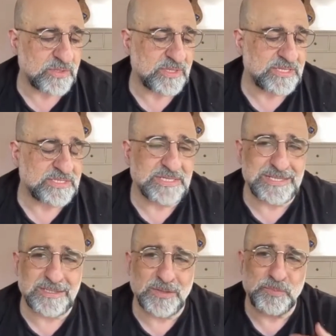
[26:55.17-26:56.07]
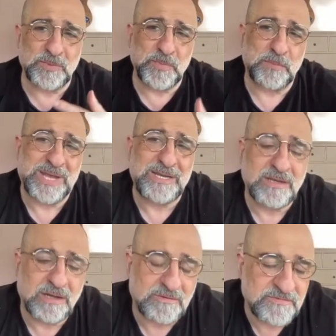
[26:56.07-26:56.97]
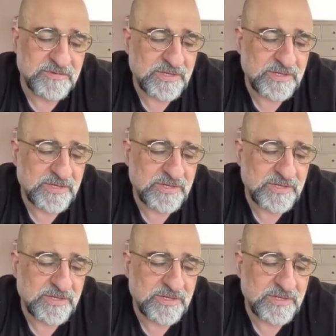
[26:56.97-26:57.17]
And they say that a belly laugh,